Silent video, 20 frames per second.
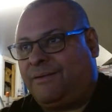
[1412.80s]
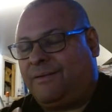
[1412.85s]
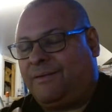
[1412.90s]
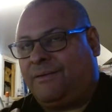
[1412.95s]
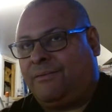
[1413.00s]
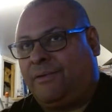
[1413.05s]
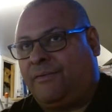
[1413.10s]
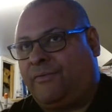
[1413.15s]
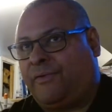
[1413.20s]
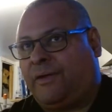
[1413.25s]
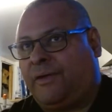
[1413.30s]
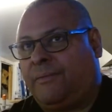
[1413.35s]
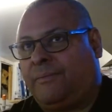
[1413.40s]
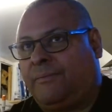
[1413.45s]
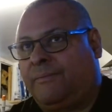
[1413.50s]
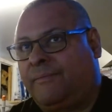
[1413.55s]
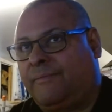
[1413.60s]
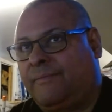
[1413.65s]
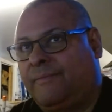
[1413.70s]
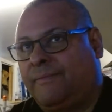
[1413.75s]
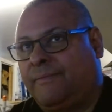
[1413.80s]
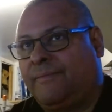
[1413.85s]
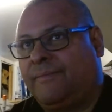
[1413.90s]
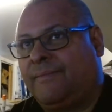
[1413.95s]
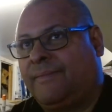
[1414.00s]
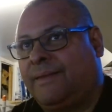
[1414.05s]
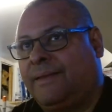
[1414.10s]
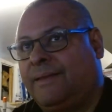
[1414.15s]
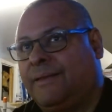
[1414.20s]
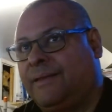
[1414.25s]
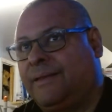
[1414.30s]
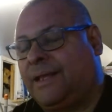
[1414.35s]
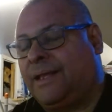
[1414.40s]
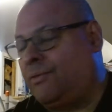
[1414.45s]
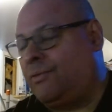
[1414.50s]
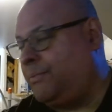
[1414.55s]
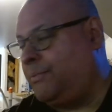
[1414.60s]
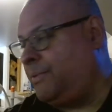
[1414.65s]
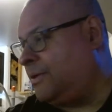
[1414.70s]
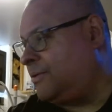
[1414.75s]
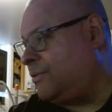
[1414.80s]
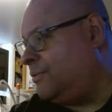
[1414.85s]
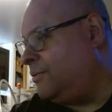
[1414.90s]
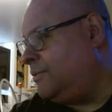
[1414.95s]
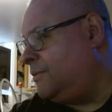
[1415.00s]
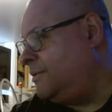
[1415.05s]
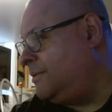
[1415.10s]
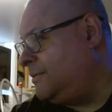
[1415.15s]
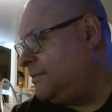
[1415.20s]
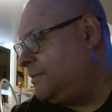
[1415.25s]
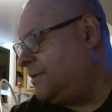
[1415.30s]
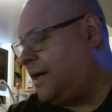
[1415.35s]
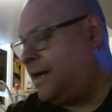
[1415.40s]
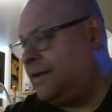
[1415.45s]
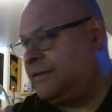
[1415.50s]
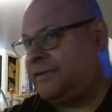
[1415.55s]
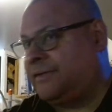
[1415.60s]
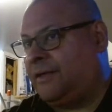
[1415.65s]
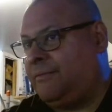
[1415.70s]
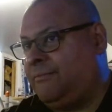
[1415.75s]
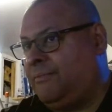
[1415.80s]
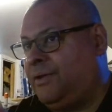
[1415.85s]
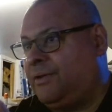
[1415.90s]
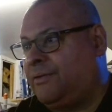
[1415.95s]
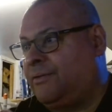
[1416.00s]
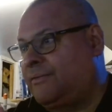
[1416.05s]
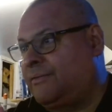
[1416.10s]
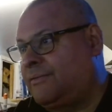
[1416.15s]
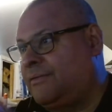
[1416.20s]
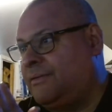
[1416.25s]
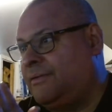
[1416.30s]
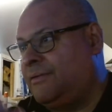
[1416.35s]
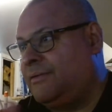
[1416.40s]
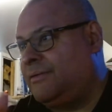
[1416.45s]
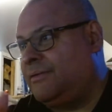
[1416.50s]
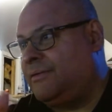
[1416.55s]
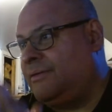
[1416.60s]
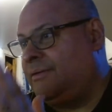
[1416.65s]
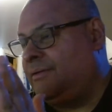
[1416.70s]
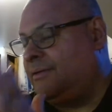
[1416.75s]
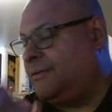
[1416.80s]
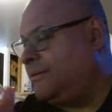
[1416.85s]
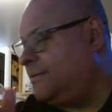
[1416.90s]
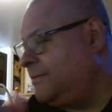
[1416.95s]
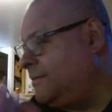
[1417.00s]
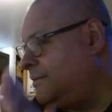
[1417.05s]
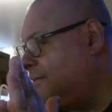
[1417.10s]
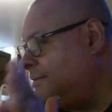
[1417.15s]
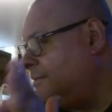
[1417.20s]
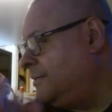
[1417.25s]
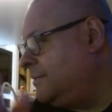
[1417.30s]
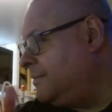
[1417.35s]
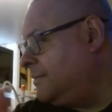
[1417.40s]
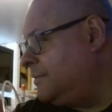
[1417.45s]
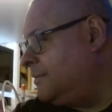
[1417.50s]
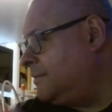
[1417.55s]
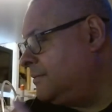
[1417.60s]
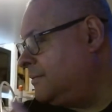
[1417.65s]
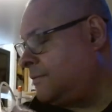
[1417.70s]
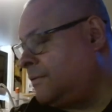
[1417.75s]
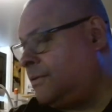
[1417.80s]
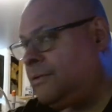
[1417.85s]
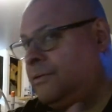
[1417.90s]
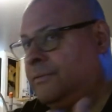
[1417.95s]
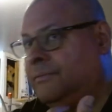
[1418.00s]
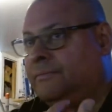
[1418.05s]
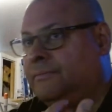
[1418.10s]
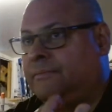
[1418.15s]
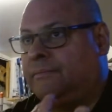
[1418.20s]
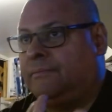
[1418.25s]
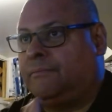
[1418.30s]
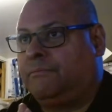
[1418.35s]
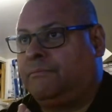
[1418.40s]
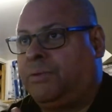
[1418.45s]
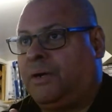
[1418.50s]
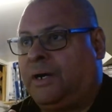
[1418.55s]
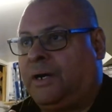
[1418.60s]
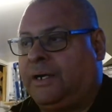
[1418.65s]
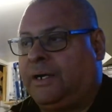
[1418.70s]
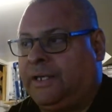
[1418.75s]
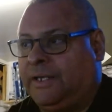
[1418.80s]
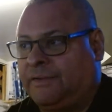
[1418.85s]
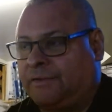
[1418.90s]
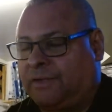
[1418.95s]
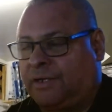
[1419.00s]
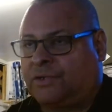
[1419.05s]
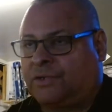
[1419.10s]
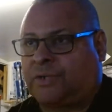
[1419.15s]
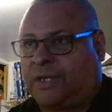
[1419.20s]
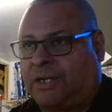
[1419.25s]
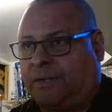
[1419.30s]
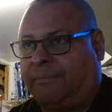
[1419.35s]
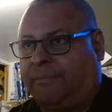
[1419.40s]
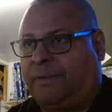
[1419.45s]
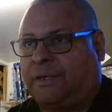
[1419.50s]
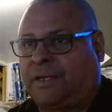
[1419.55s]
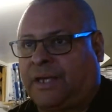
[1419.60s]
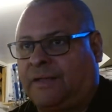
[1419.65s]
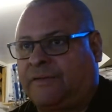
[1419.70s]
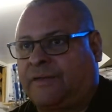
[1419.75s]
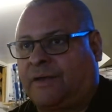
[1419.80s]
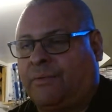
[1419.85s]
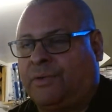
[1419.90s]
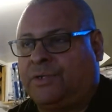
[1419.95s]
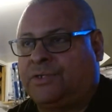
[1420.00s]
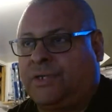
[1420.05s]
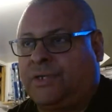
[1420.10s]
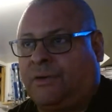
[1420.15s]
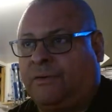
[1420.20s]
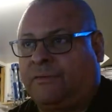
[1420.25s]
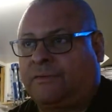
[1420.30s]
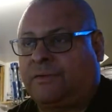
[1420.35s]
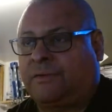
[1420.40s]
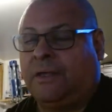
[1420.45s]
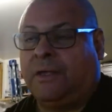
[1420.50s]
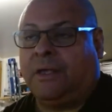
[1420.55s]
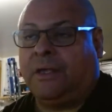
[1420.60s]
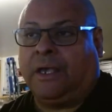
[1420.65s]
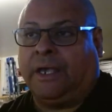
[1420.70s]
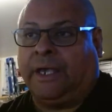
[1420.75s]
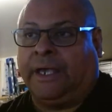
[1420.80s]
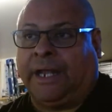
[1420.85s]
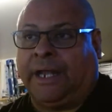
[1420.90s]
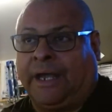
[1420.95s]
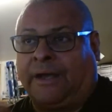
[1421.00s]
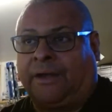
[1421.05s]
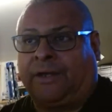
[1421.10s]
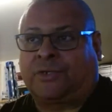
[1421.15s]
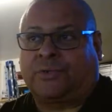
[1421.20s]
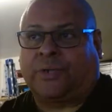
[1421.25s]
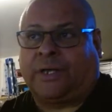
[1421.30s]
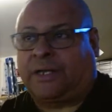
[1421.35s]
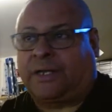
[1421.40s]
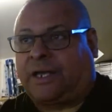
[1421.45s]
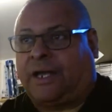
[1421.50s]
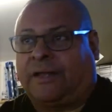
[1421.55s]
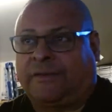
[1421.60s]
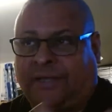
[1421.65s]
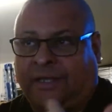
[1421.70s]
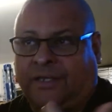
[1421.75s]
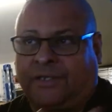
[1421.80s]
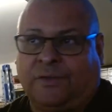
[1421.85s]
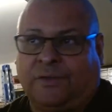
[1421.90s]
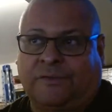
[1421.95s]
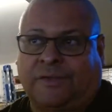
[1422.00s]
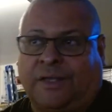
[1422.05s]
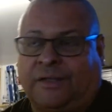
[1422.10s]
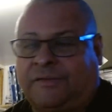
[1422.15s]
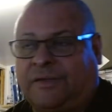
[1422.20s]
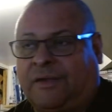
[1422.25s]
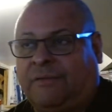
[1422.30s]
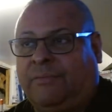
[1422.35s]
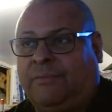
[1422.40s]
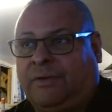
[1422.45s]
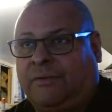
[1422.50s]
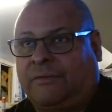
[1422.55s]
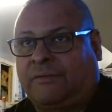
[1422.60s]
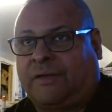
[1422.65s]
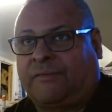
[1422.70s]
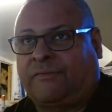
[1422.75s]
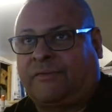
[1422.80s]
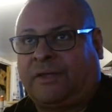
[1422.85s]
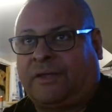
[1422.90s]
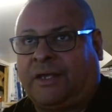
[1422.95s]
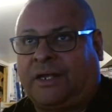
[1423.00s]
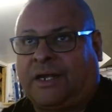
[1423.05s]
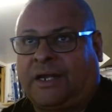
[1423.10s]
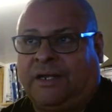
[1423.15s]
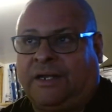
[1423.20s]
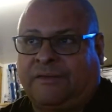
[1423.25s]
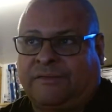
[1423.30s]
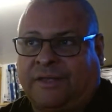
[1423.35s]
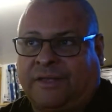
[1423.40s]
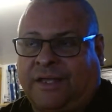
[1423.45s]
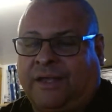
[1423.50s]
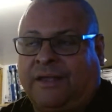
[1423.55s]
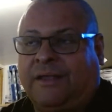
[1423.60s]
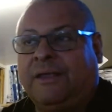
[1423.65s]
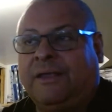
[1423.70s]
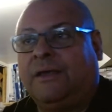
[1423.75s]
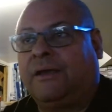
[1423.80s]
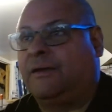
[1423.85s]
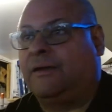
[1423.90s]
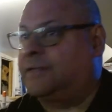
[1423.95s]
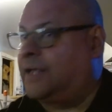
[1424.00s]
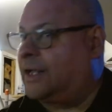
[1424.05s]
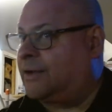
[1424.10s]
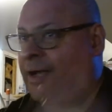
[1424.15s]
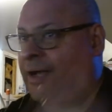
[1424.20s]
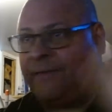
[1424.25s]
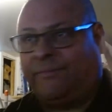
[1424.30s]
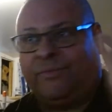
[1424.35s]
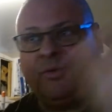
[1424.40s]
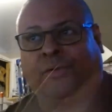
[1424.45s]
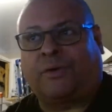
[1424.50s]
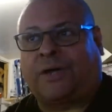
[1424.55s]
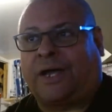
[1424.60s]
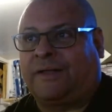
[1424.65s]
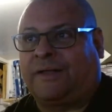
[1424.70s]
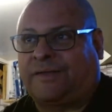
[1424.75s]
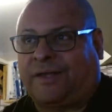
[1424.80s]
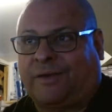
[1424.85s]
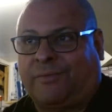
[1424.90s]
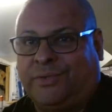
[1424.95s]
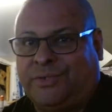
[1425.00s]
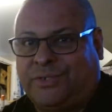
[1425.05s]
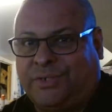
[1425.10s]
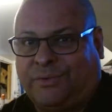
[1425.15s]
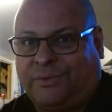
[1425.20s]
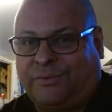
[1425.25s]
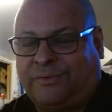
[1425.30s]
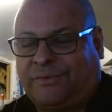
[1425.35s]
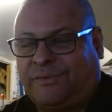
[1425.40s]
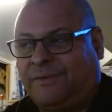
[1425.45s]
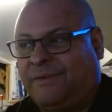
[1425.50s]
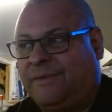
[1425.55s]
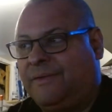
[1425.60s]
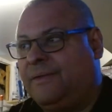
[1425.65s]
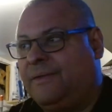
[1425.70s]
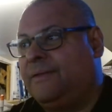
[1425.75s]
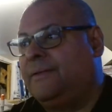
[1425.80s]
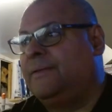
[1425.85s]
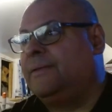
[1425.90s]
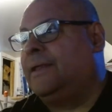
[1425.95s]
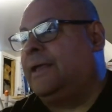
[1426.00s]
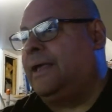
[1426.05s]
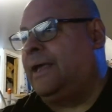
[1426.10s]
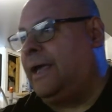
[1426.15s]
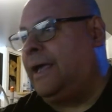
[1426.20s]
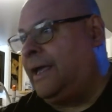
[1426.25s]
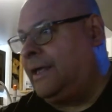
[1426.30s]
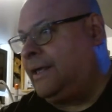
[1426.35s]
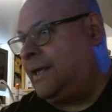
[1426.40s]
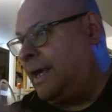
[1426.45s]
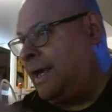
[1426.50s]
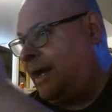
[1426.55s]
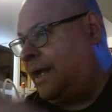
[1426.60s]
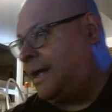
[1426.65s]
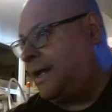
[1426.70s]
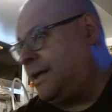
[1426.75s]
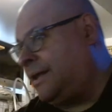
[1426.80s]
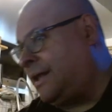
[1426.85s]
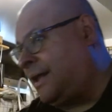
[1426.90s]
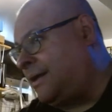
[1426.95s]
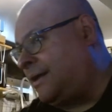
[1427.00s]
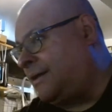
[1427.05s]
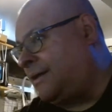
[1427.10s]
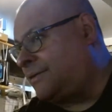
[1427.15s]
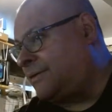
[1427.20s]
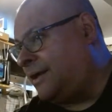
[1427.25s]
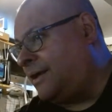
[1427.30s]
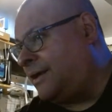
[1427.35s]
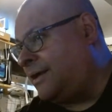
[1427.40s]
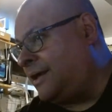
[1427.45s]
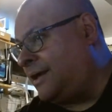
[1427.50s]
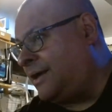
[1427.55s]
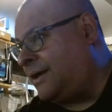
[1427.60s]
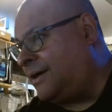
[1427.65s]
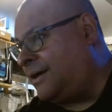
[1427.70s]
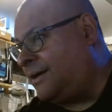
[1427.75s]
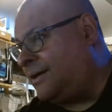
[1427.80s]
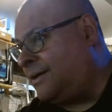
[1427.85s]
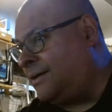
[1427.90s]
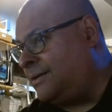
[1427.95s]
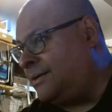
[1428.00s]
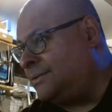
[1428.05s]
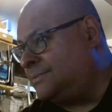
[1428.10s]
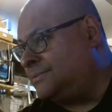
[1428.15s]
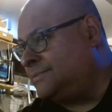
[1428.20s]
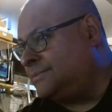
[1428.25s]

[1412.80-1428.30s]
with him. That would be cool on 10 meters. So, but he's gonna try to make contact with Jill's, and I'm gonna try to contact Jill's on 10 meters FT at least that, because I don't have no contact with Jill's. And yeah, like you say, yeah,